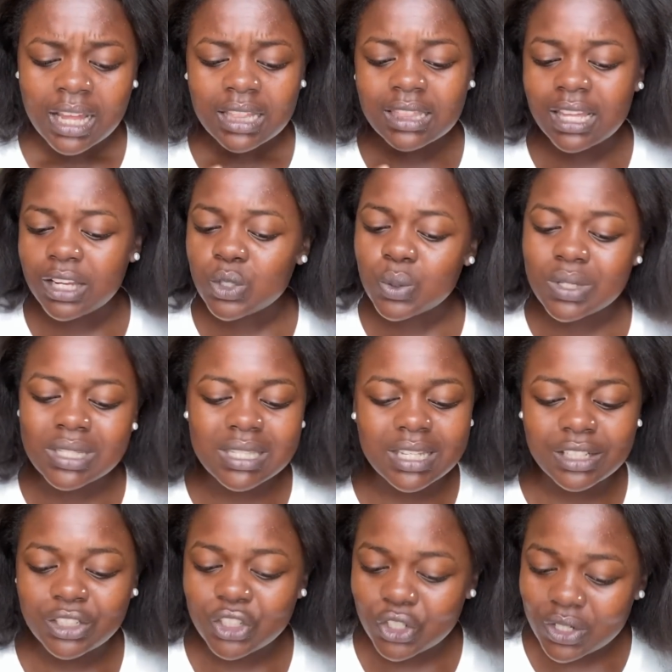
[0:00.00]
that was
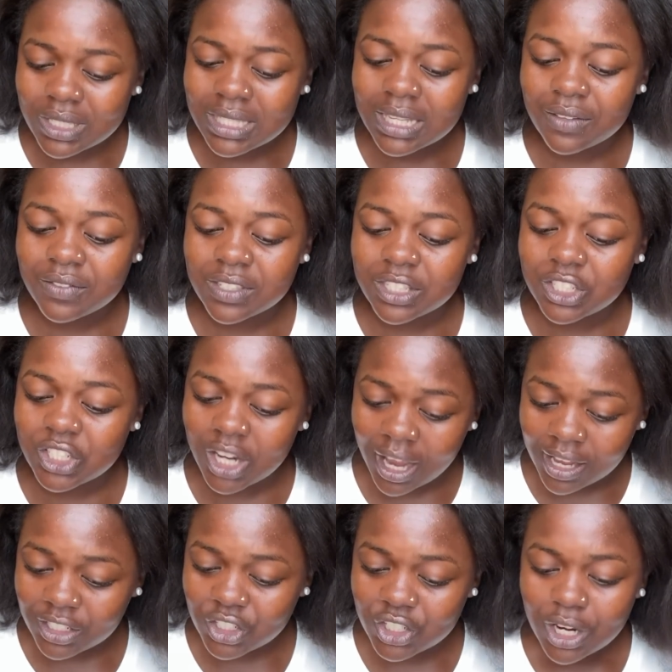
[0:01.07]
in Joseph's
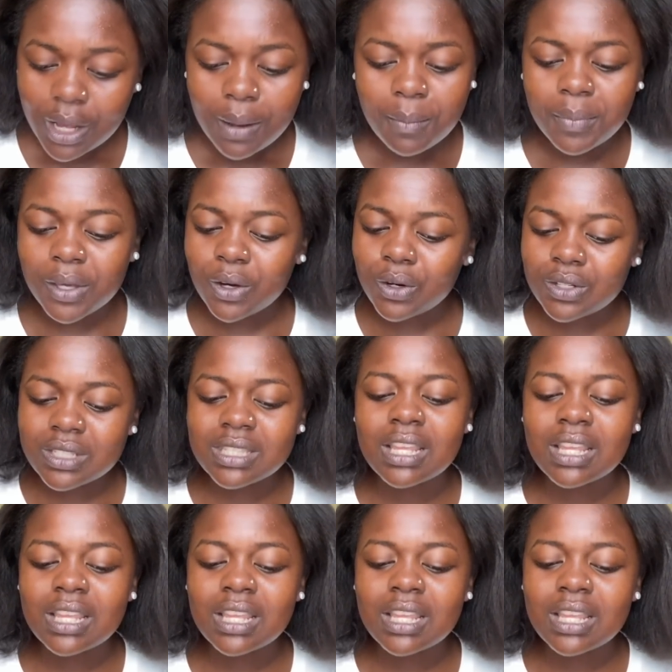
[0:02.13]
charge, because